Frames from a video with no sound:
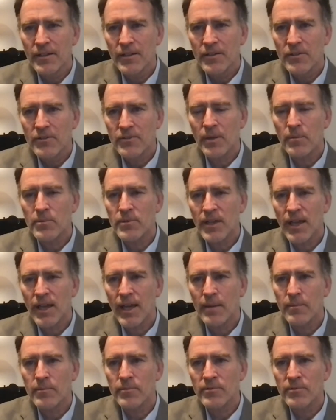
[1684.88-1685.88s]

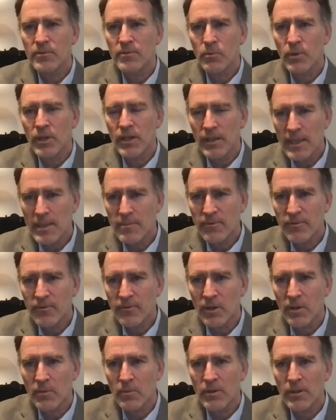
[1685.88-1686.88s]
Sometimes we leap
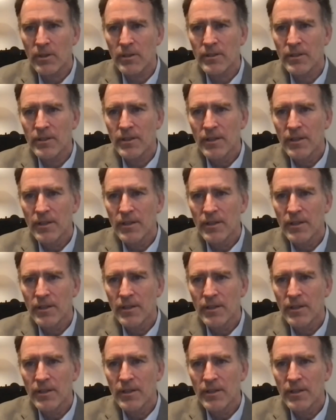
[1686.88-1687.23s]
forward.